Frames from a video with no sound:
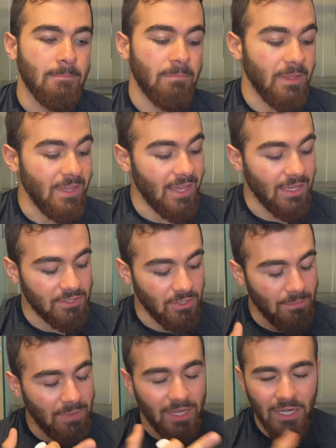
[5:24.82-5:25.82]
But yeah,
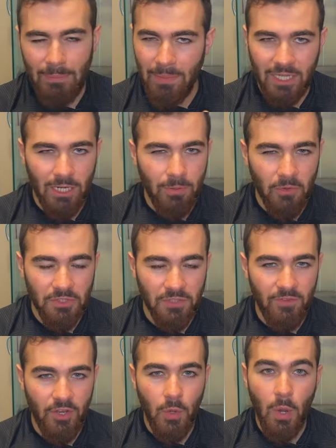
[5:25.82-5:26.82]
so I'm not gonna post
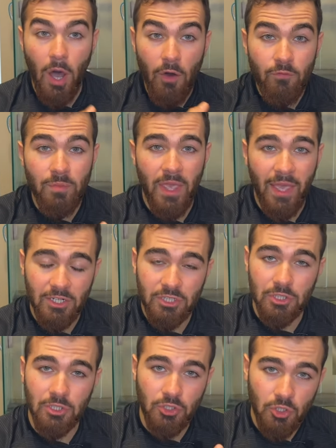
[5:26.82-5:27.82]
a video of me
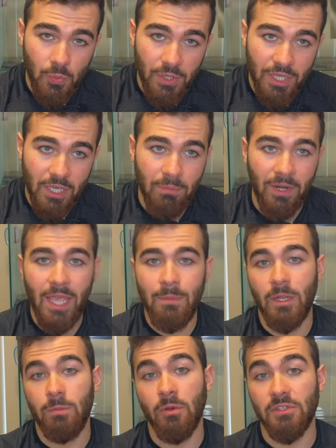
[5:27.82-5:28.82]
actually doing it, but I am
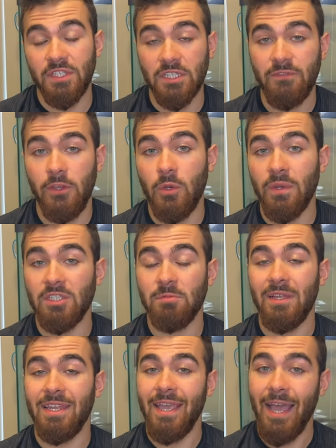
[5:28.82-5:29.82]
gonna post this video
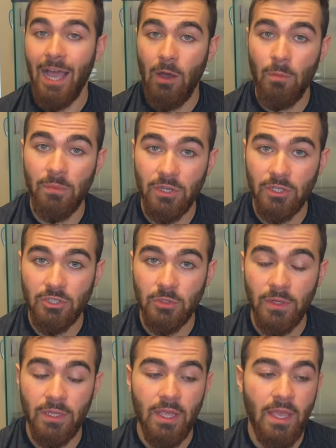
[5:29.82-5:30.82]
explaining how I'm gonna
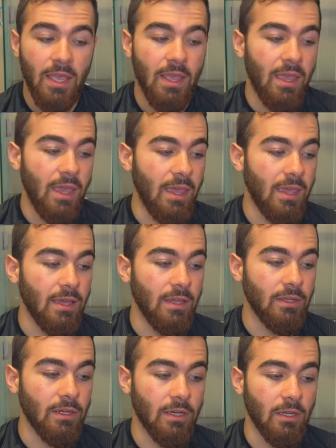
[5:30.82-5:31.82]
do it,
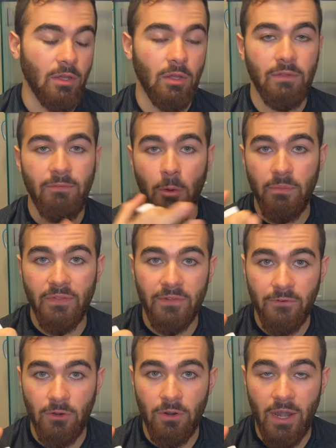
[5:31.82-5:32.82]
and hopefully
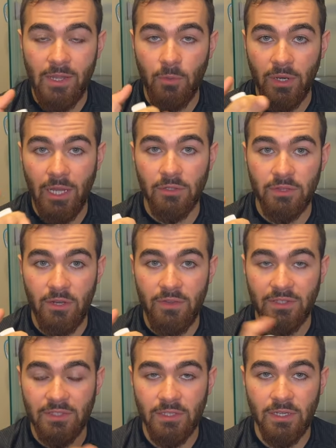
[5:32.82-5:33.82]
for anyone out there
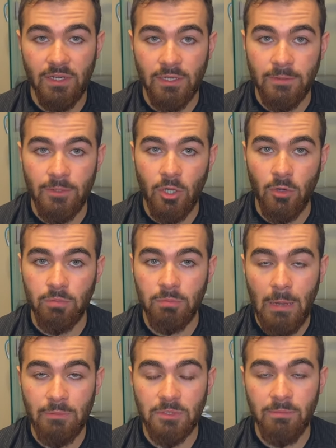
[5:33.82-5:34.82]
that's
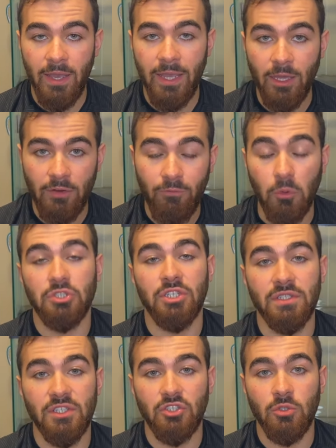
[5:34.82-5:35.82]
come to my
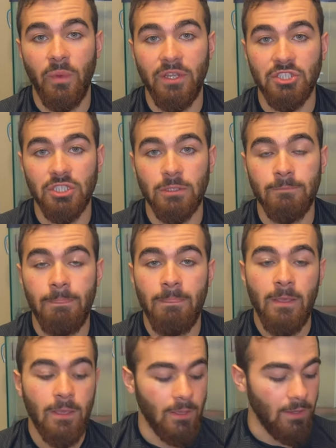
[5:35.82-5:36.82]
unfortunate situation,
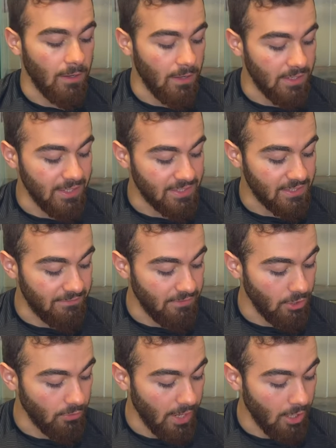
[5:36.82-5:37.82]
needs to
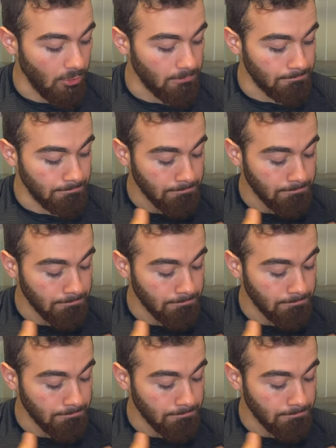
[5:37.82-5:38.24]
figure out